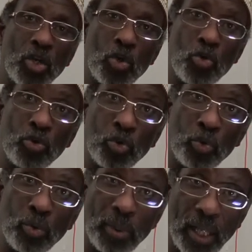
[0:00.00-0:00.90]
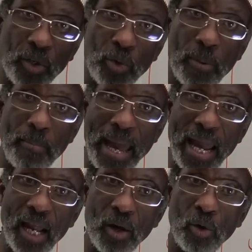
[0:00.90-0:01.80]
You two, whether you are
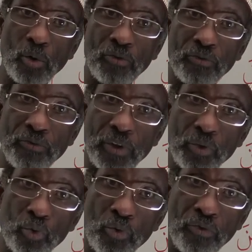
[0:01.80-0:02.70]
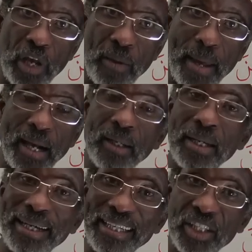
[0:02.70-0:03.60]
male or two female,
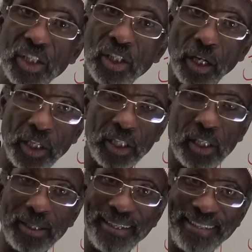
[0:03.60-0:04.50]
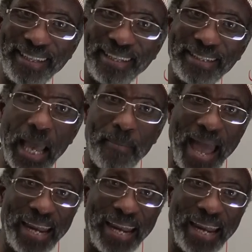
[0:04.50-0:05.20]
studied. This is the same